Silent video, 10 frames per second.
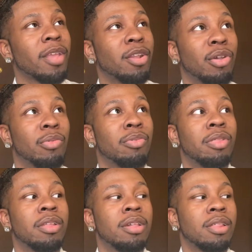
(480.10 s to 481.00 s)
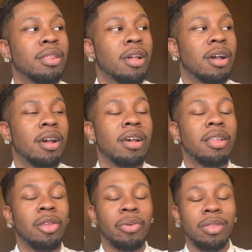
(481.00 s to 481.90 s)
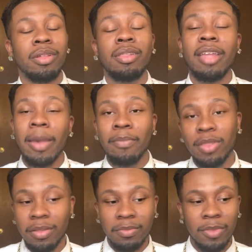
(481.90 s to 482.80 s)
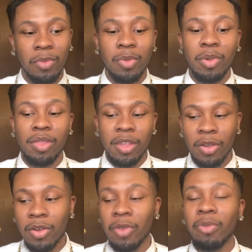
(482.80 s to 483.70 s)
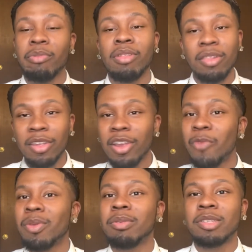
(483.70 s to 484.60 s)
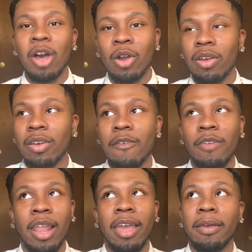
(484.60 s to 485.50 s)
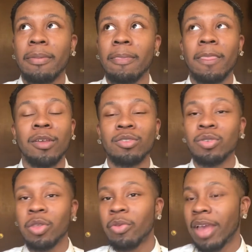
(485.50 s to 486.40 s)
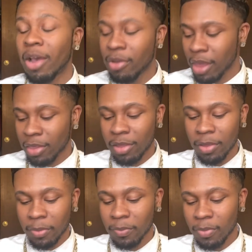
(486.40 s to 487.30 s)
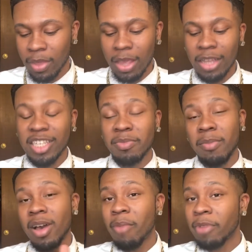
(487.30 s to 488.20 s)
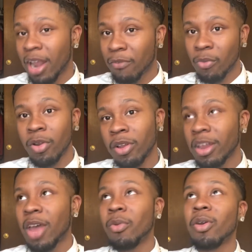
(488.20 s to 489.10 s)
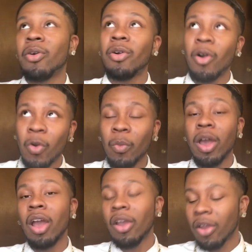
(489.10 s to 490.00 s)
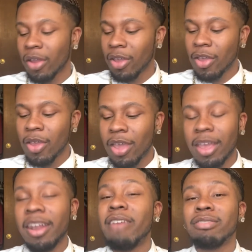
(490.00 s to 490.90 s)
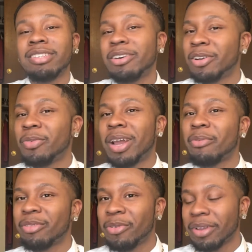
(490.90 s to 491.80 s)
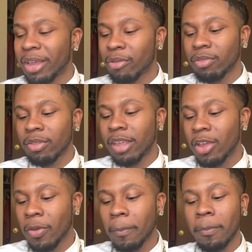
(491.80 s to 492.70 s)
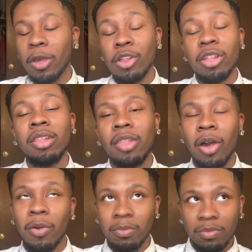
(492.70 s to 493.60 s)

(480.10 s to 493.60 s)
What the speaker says: There was these steps that we would sit on, and we would sit there and we would talk for like 2 or 3 hours, I think, until my mom got off of work, and I would go home with her and never tell her what I was doing downtown, because she thought